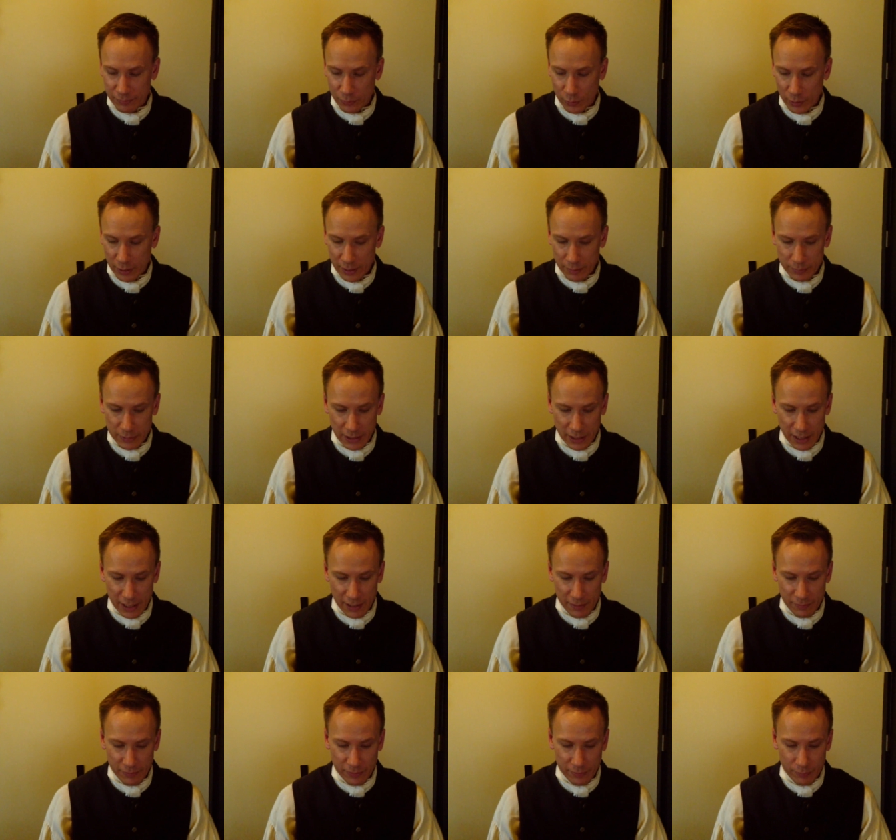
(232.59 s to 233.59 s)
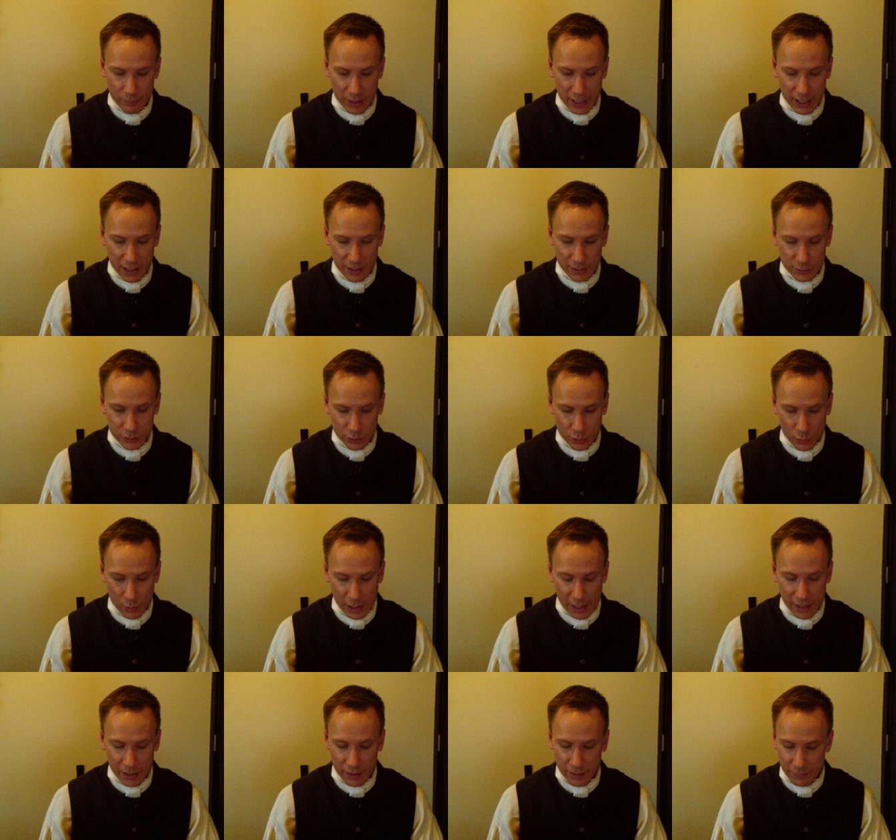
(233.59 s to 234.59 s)
for him to give me a
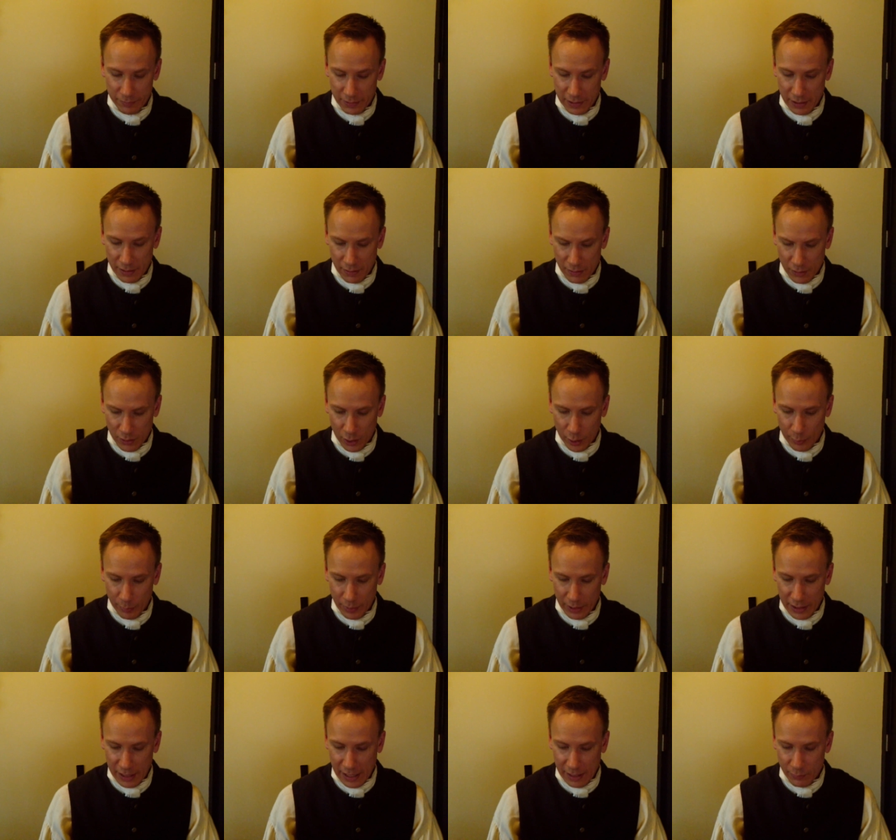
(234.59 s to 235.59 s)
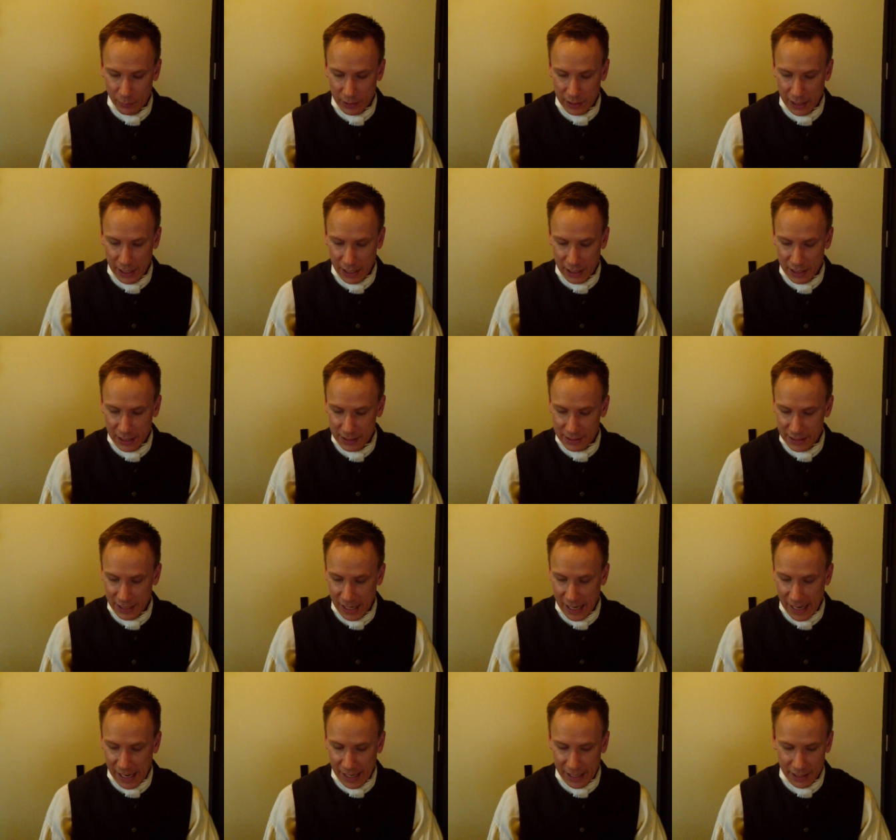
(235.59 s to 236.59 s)
square of the arm and I would get his
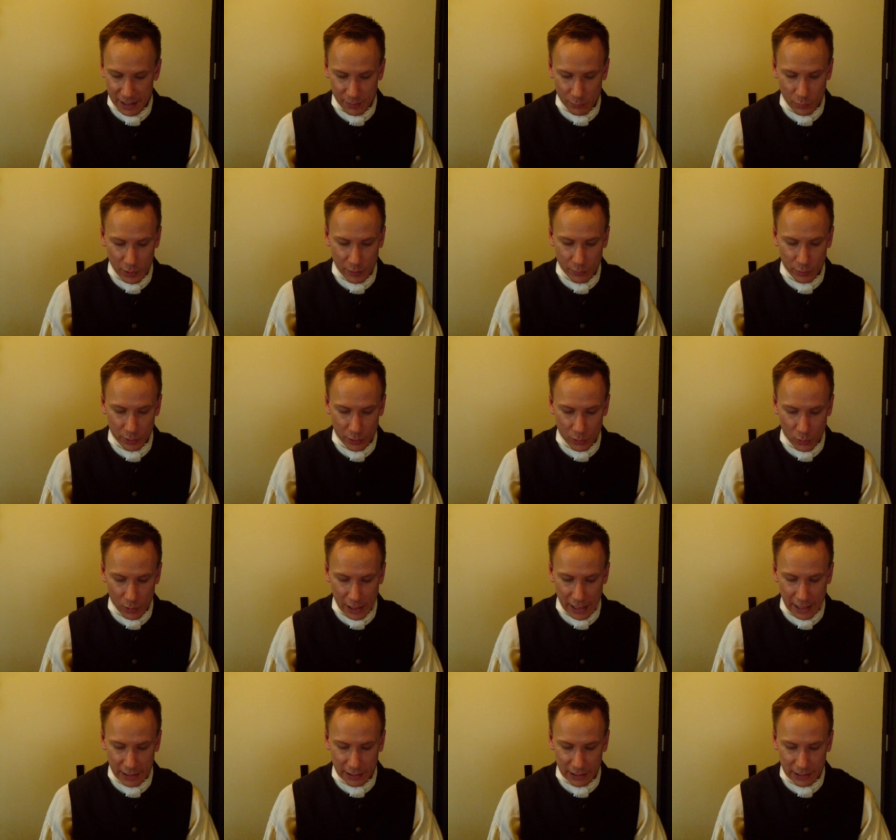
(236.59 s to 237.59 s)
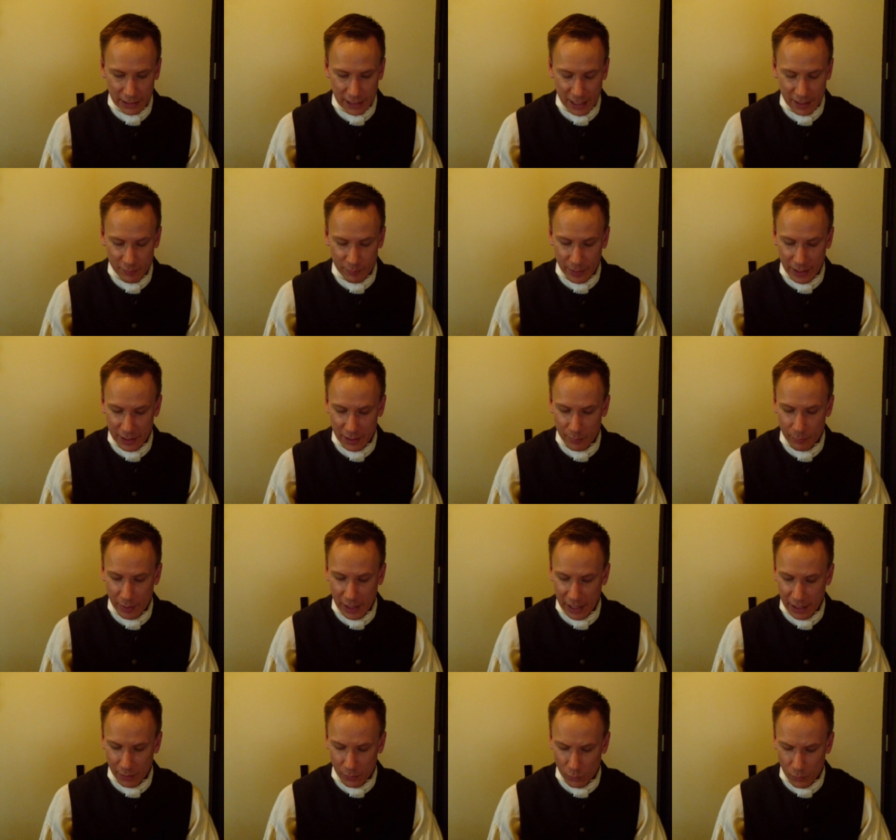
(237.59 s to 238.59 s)
hat and we would quietly leave by the
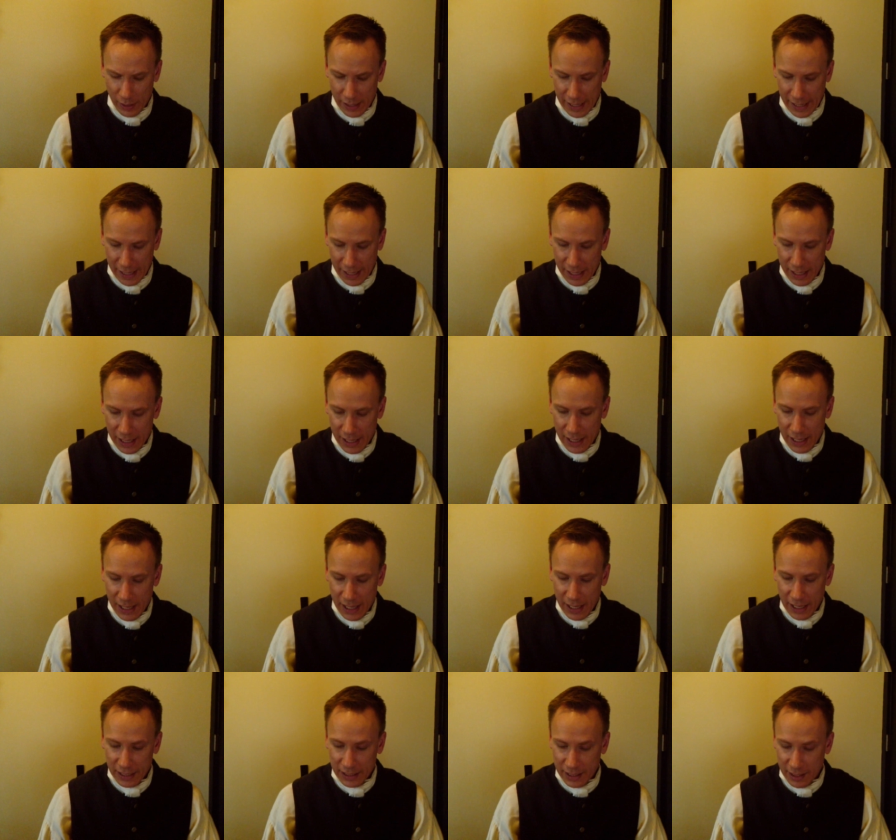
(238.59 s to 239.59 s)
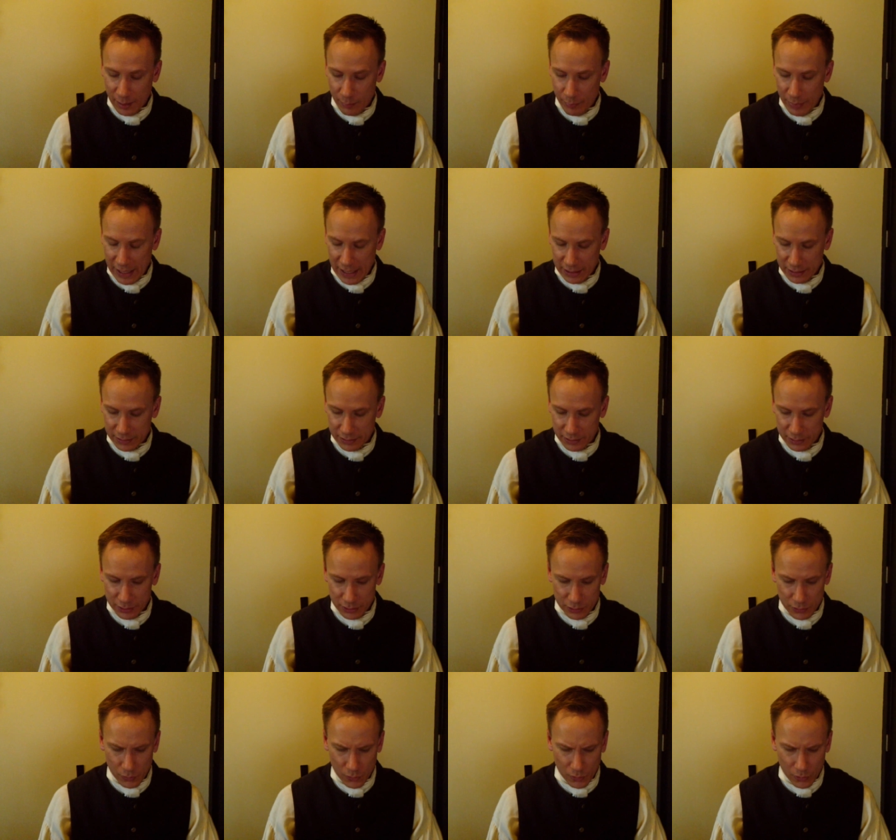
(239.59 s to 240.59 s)
back way and come back to the
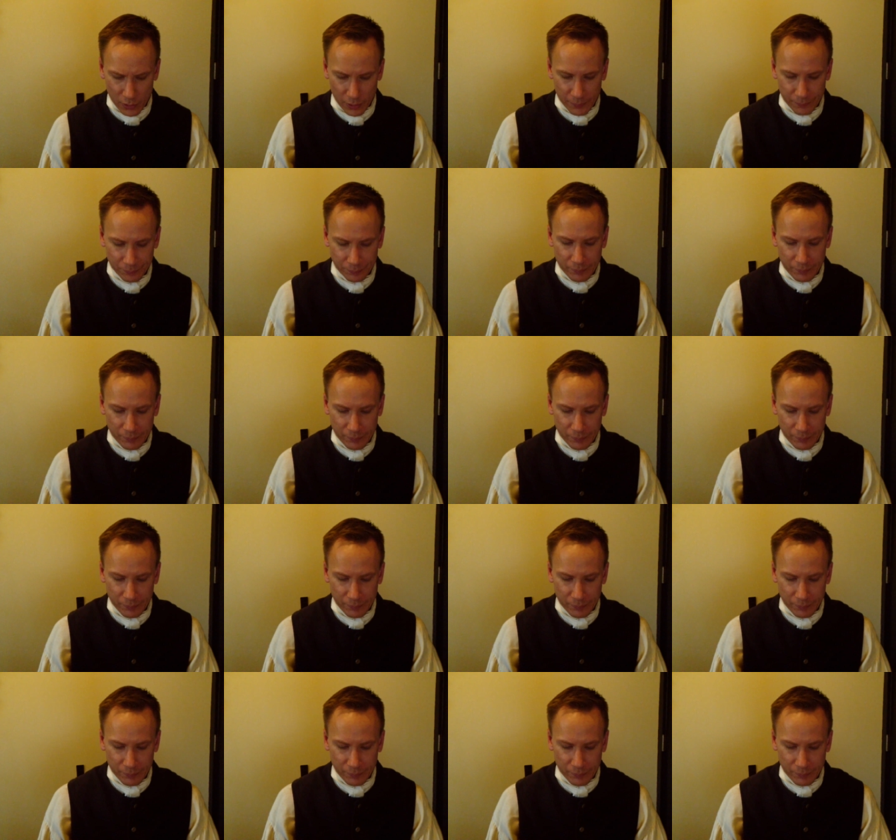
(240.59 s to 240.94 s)
store.